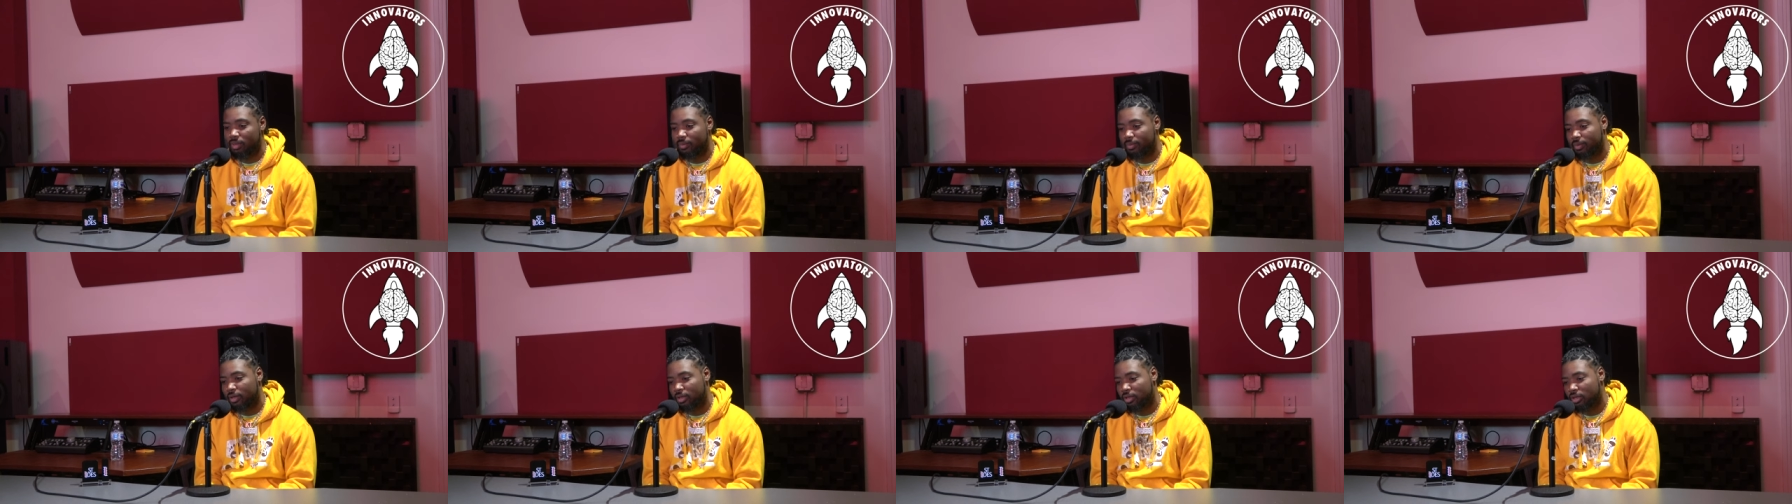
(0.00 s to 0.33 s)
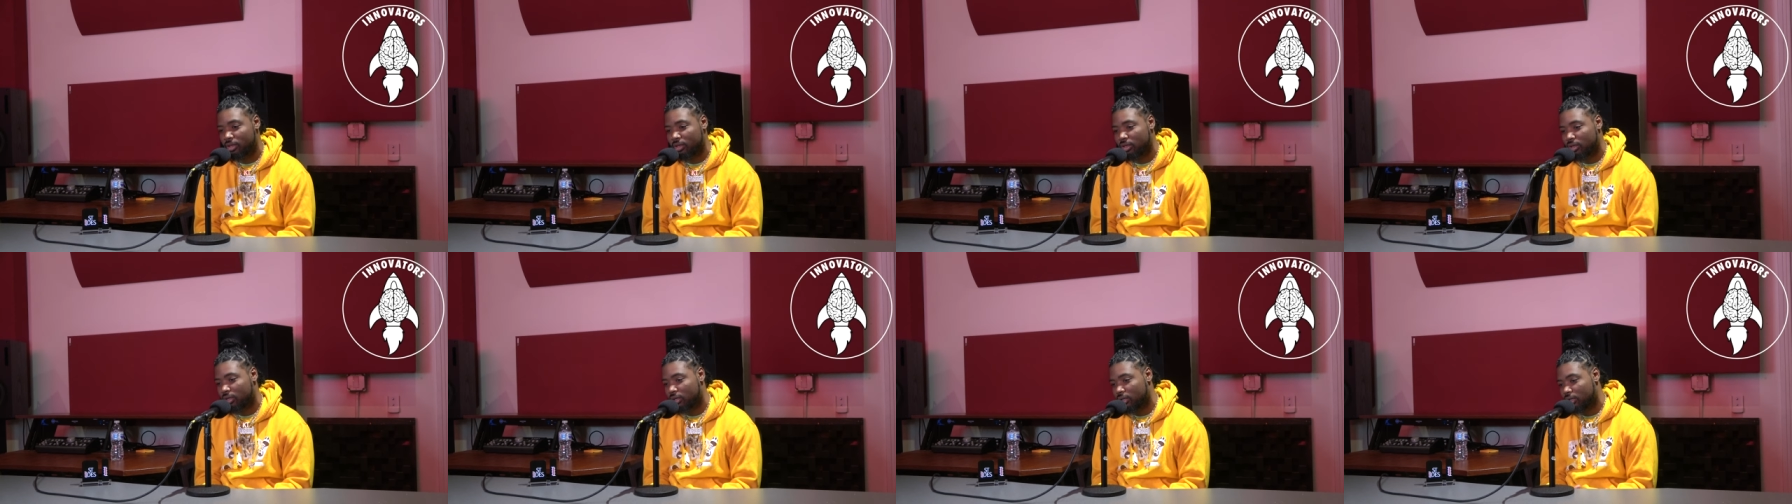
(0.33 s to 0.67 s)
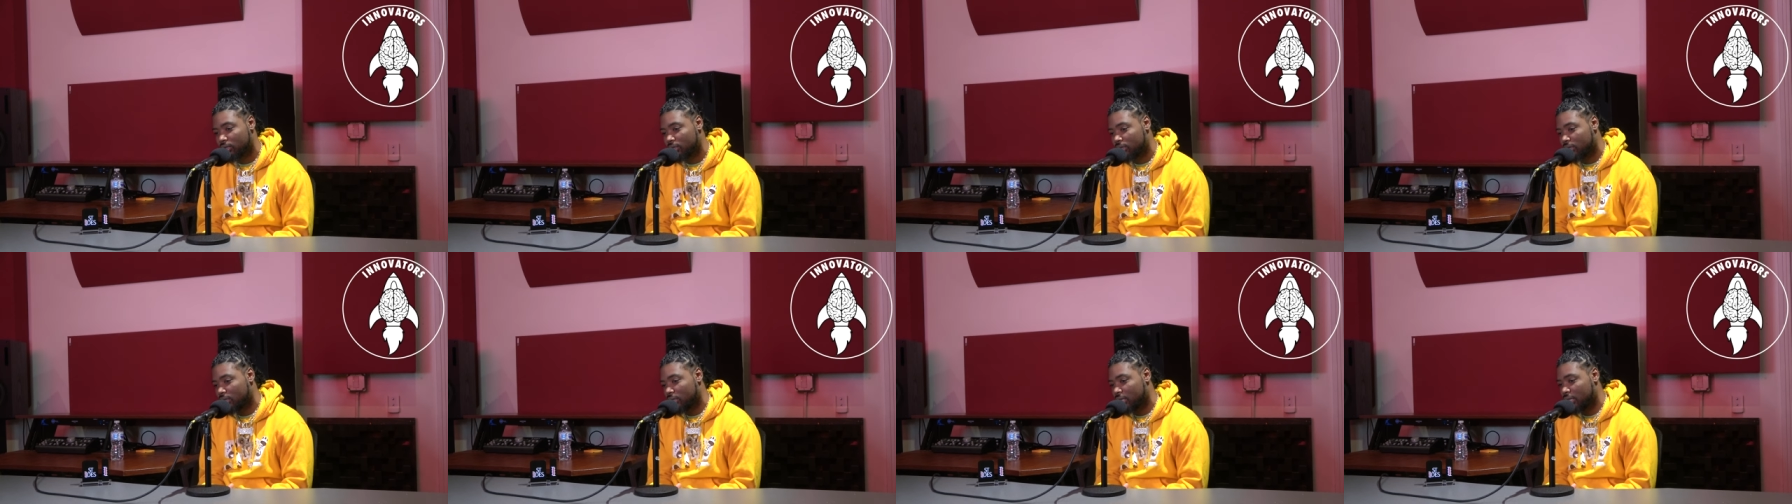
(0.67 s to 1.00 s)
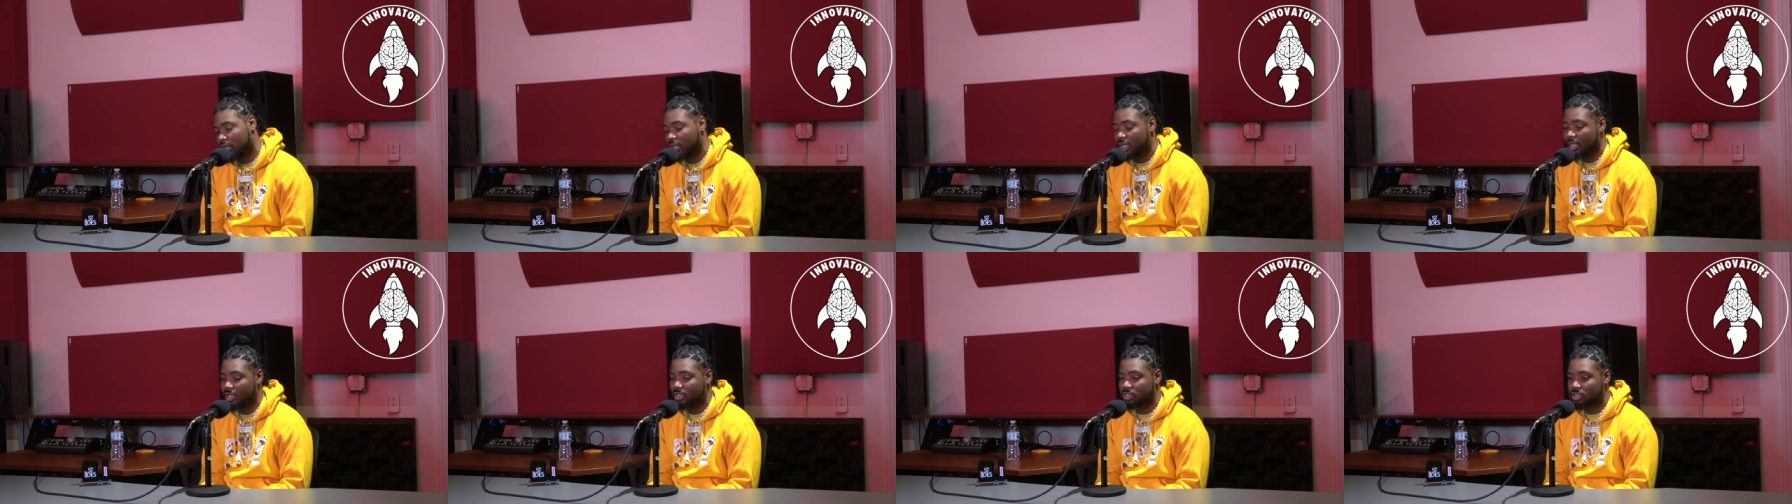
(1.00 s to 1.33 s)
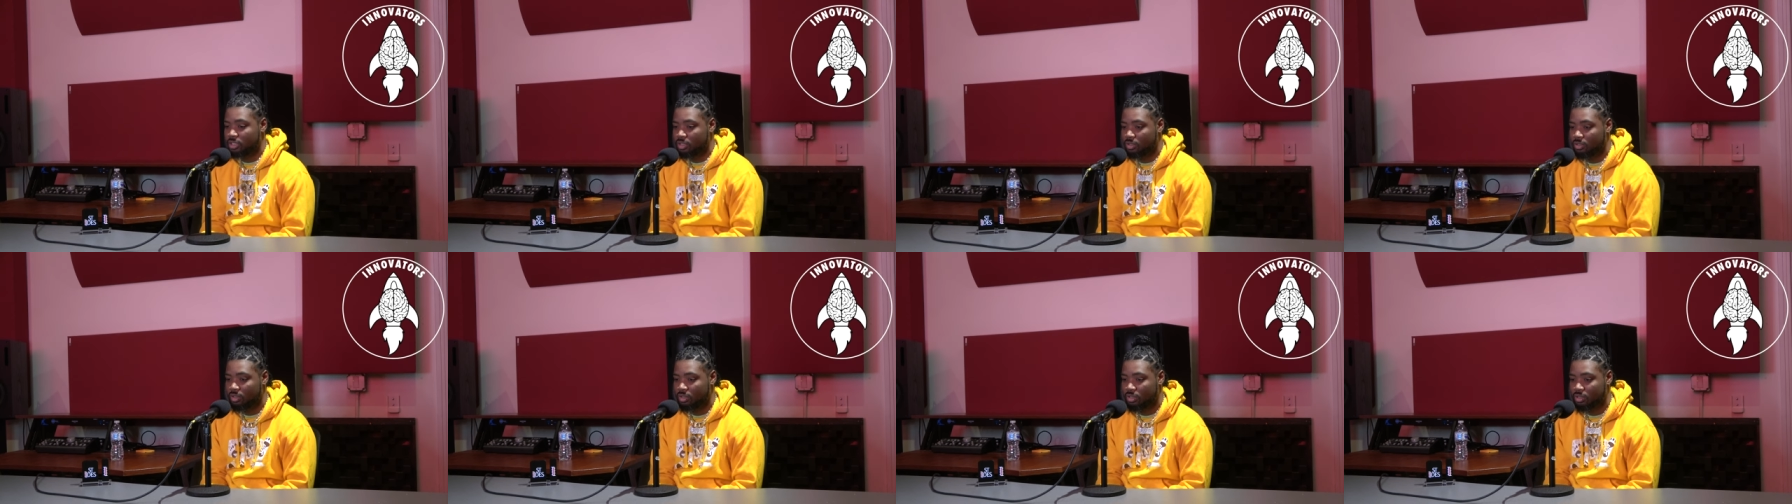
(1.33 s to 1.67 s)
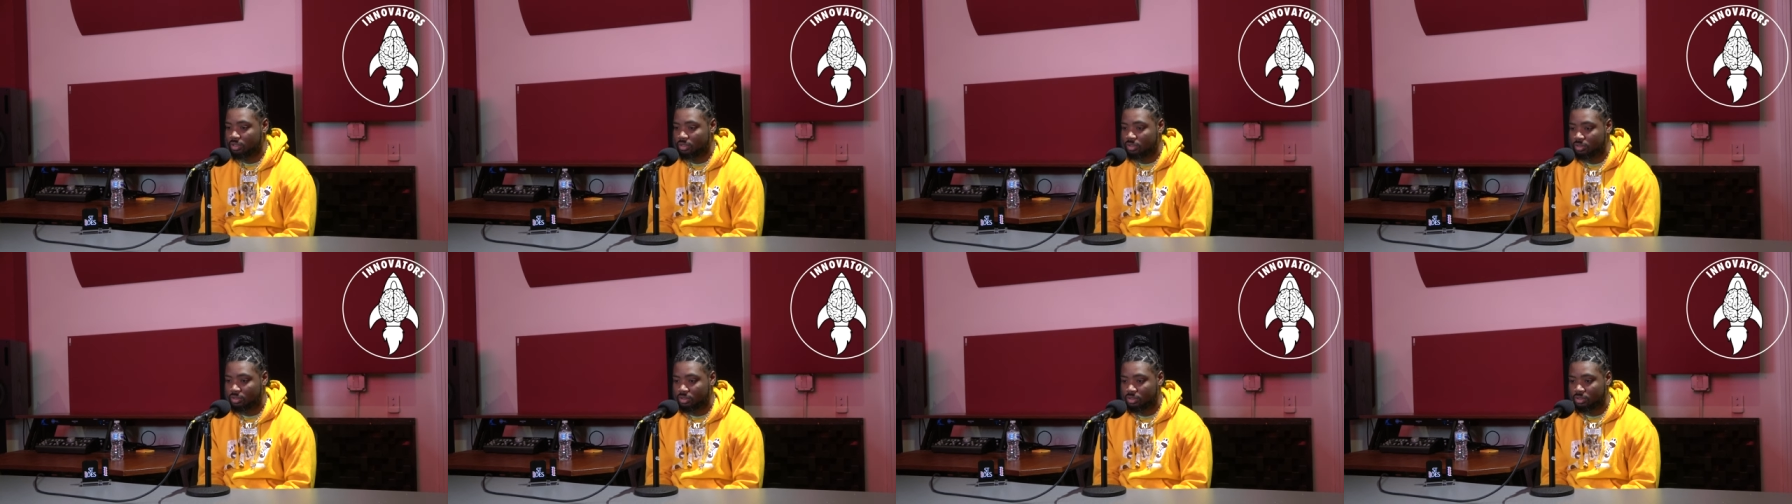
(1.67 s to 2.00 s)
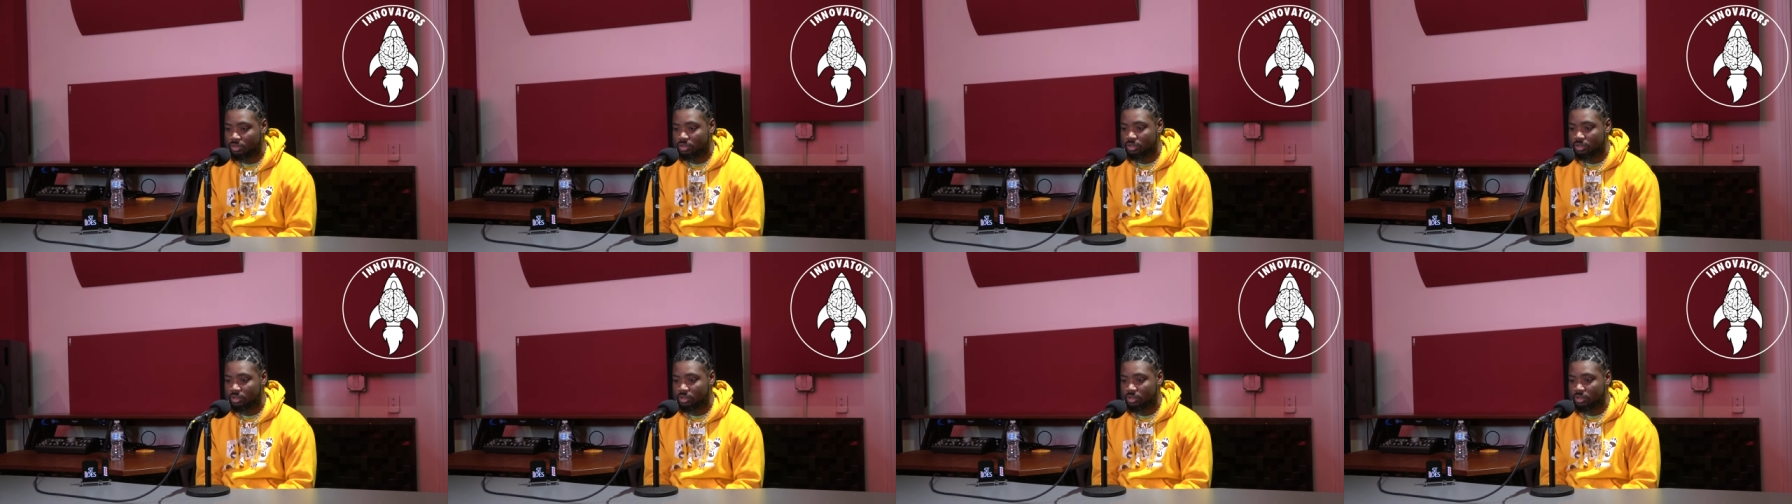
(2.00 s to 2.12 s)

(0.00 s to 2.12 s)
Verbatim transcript: my brother, he got told on